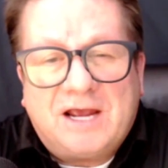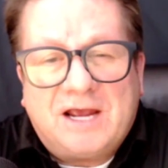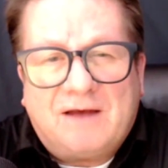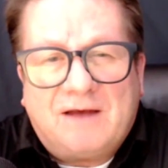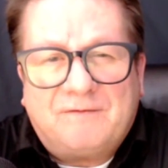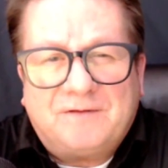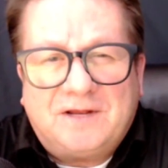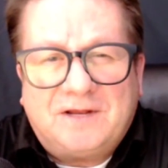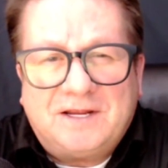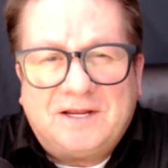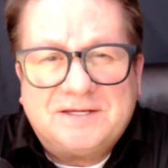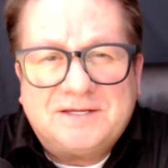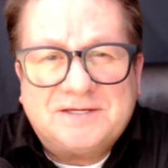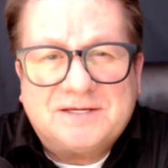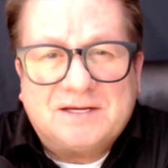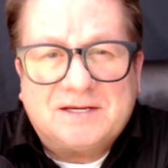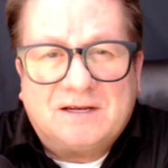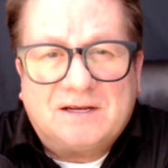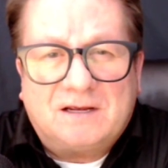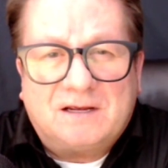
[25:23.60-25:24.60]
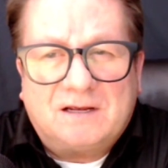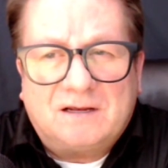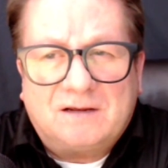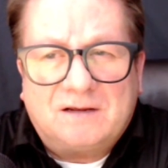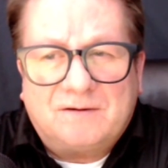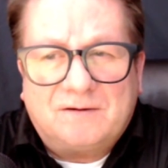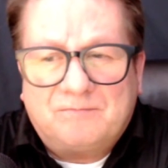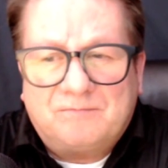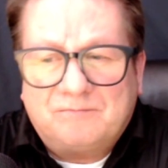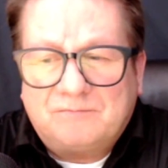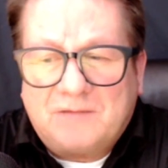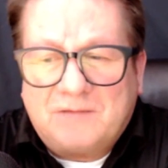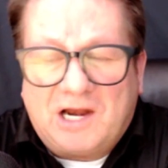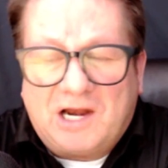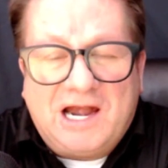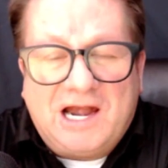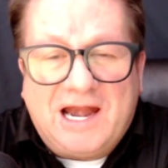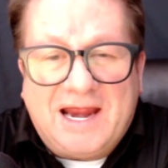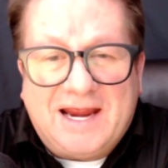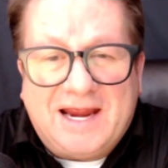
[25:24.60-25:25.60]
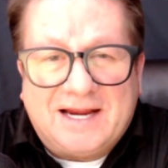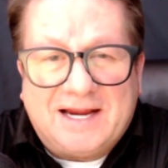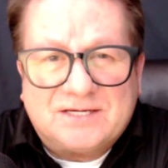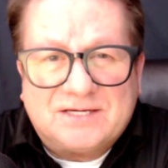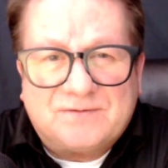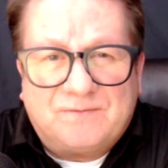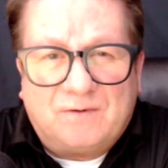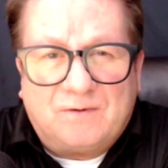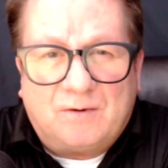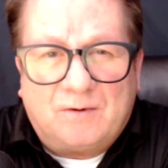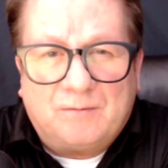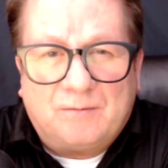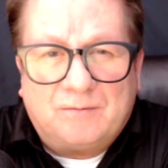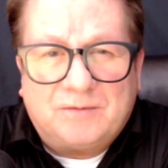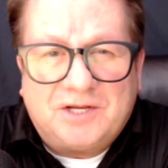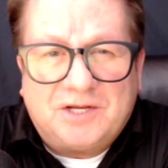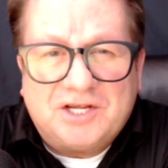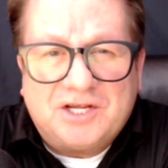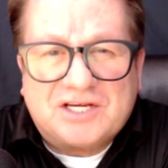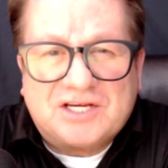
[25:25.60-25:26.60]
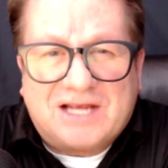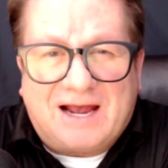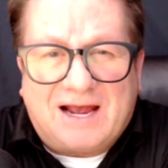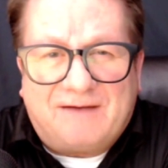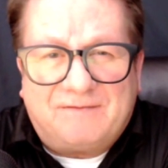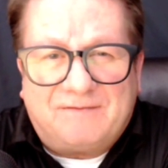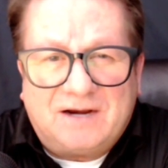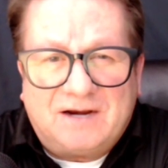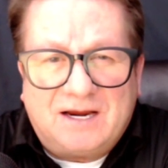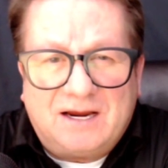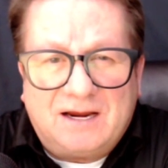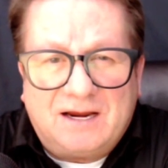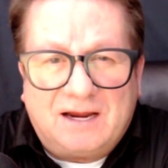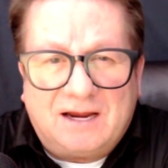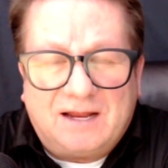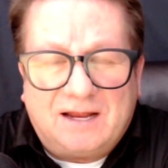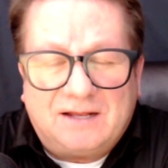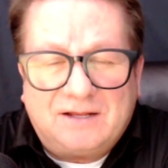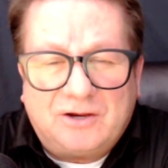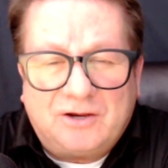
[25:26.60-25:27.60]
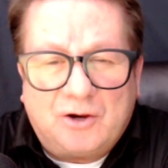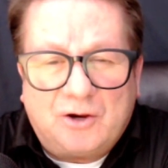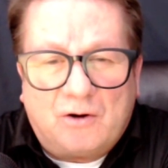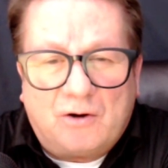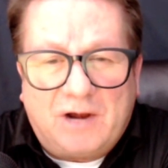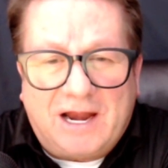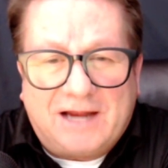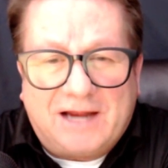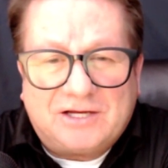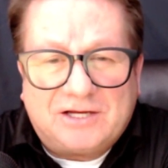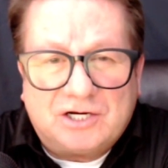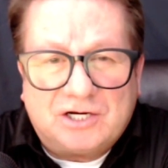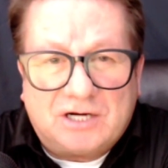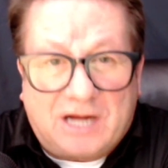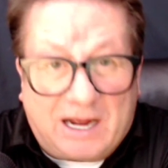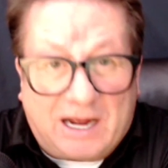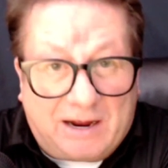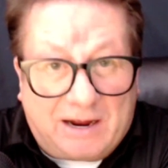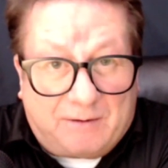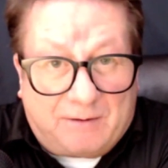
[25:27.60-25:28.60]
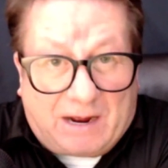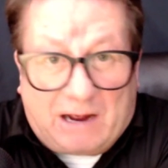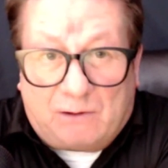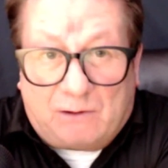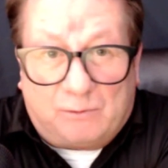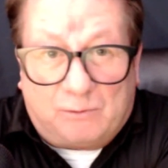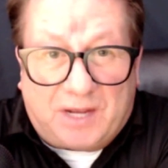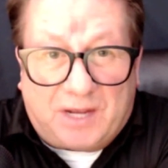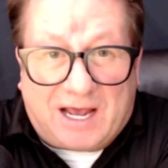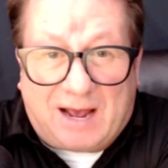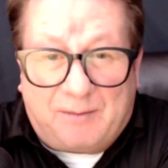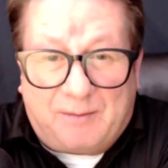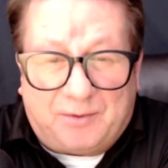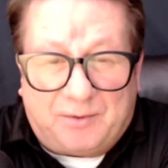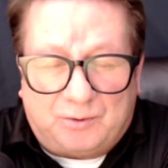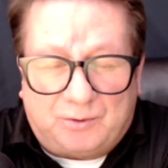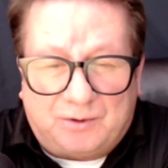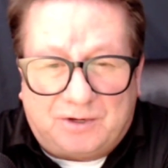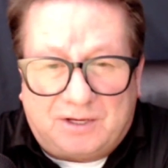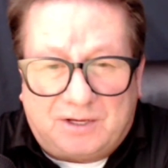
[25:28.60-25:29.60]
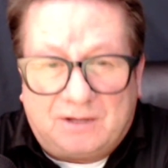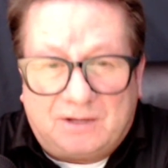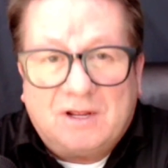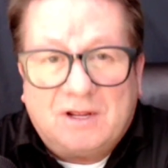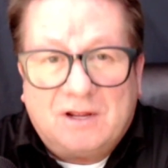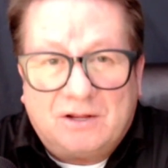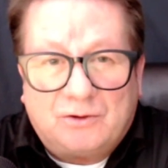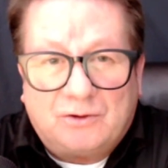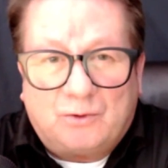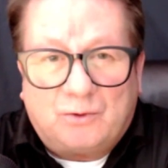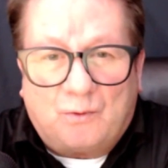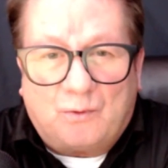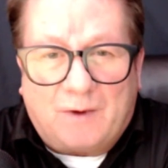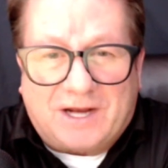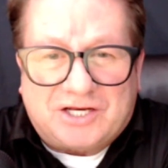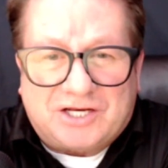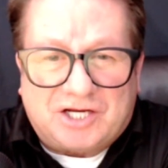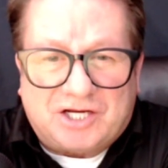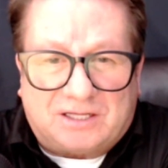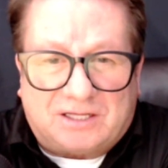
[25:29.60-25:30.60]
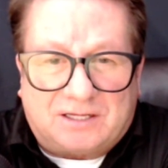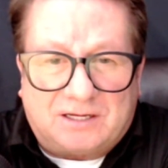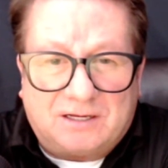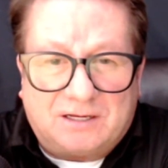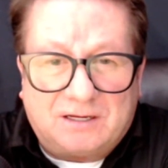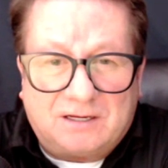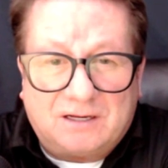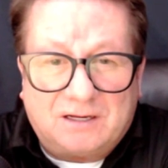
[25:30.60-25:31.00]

have this links from Discovery in your lecture? I'll be happy to watch it.